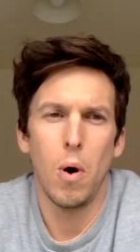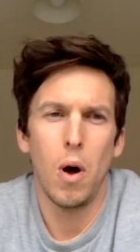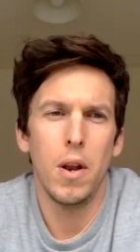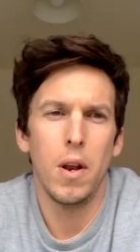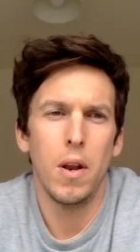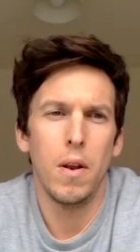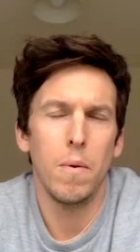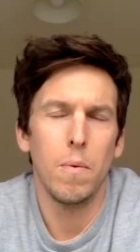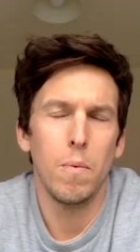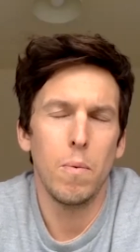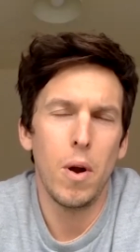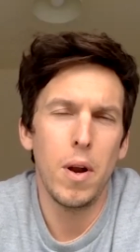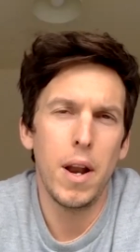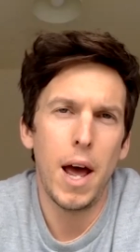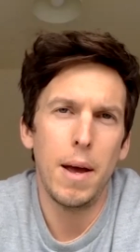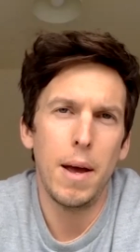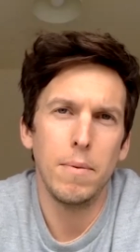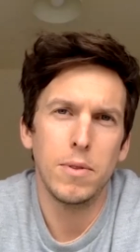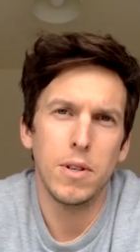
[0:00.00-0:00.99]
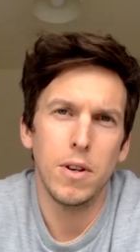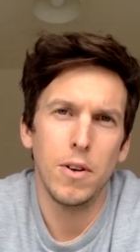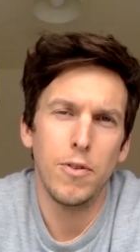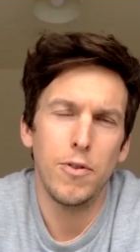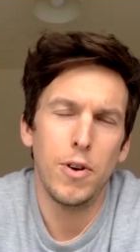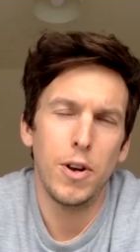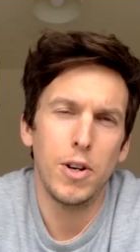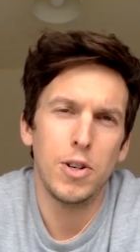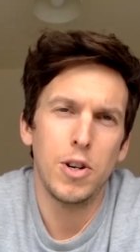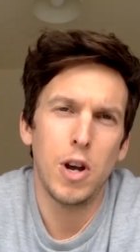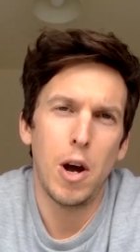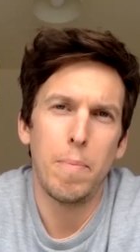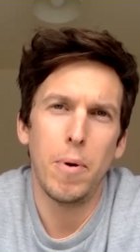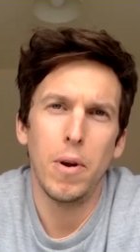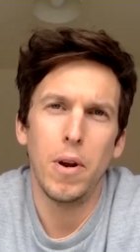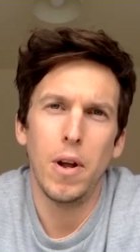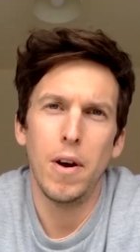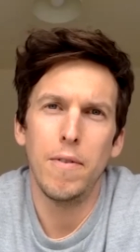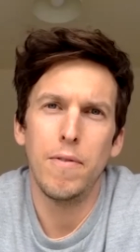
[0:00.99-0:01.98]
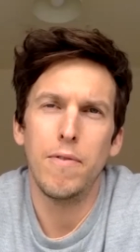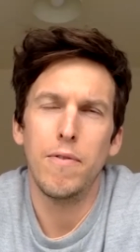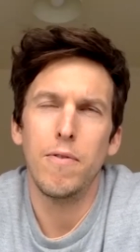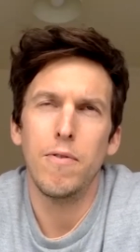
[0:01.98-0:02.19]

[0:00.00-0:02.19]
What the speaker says: one name to finish up on. I